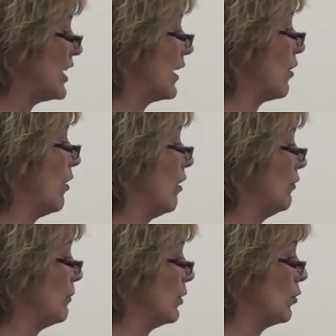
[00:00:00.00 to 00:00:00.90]
she got a call
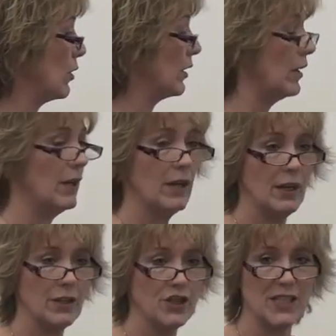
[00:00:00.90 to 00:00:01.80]
from the Lord.
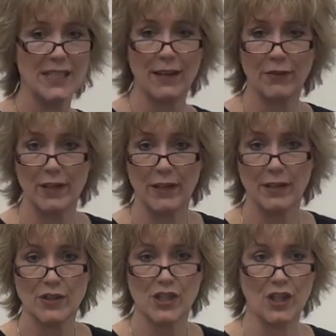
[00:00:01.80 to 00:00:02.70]
She's gifted.
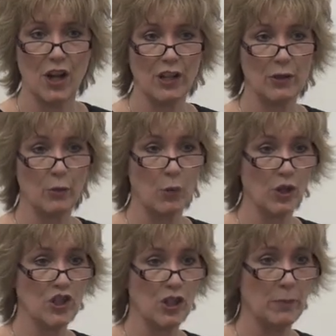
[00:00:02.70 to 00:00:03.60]
She's called to
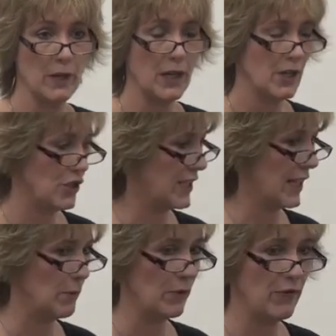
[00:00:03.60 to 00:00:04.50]
worship. She's
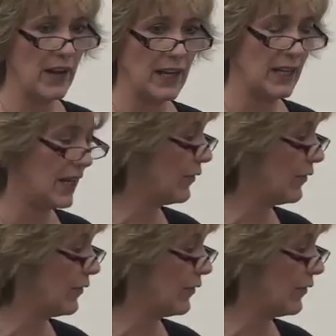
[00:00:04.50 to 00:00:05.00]
got a prophetic